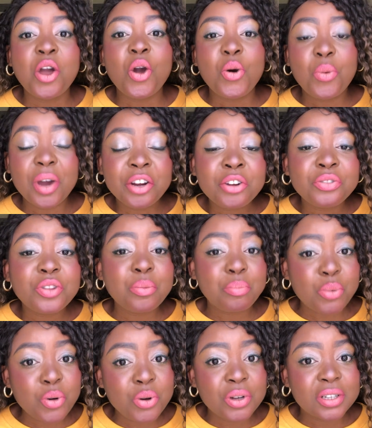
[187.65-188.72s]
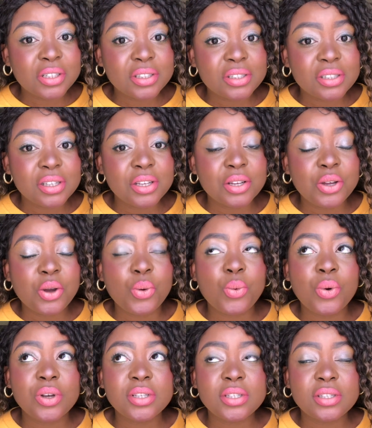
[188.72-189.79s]
One of the books
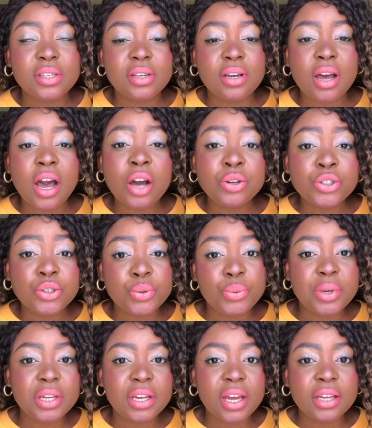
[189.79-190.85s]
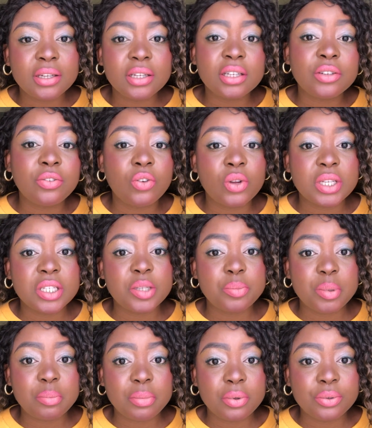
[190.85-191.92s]
was How to Win and Influence
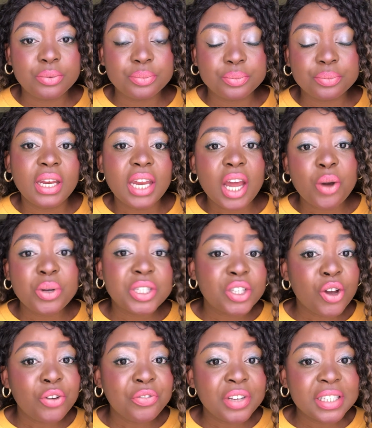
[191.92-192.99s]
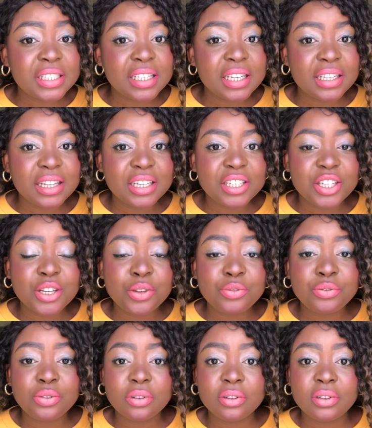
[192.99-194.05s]
People. Now, it's often said that
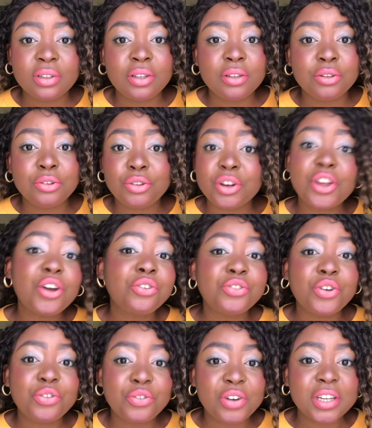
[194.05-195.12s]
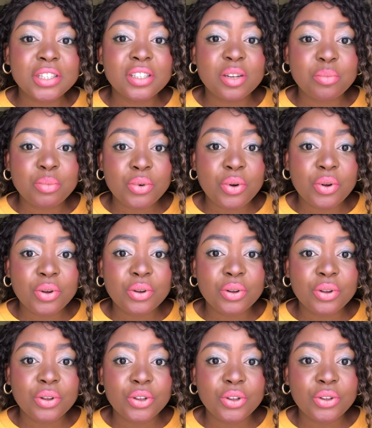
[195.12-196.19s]
if 3 of your friends are broke,
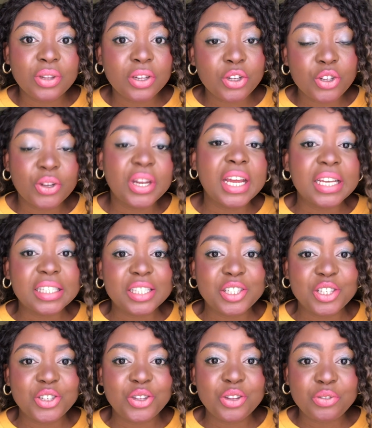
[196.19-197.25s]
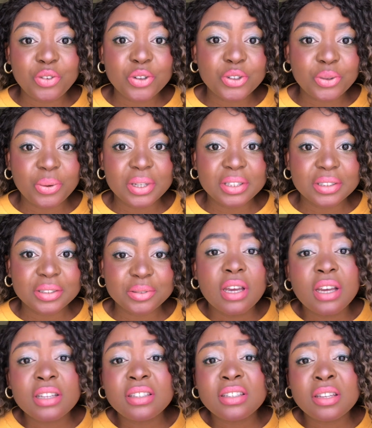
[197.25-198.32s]
you're next, you're the 4th one.
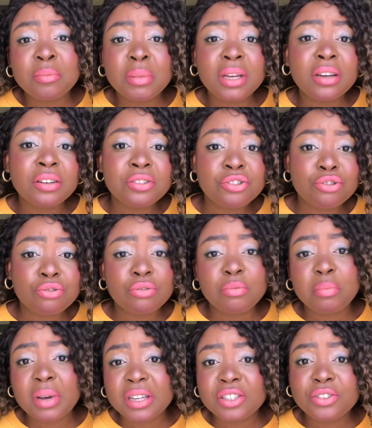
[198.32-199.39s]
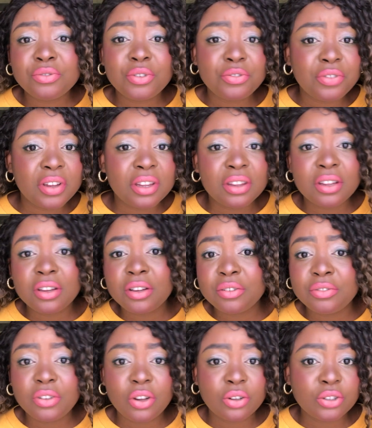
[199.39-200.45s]
It's similar to birds of a feather
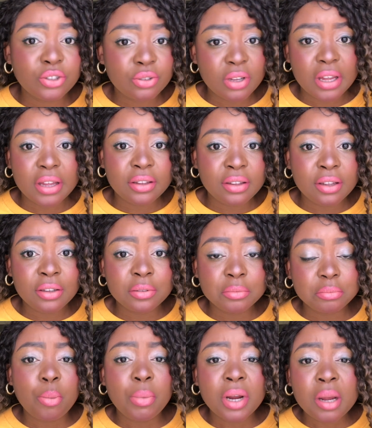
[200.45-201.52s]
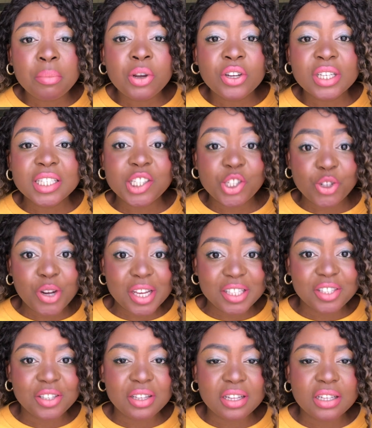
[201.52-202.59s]
flock together, but I'm gonna
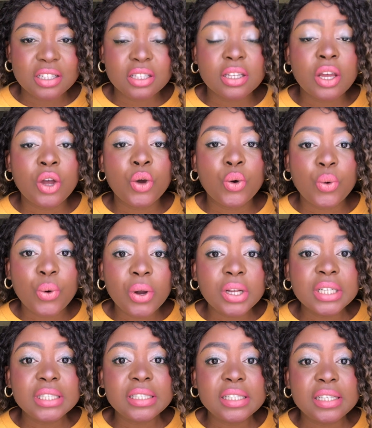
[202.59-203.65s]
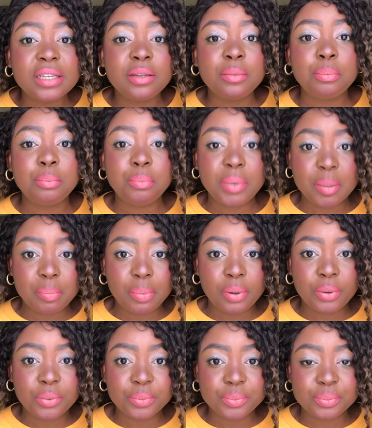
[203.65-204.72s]
stress on this: quality people.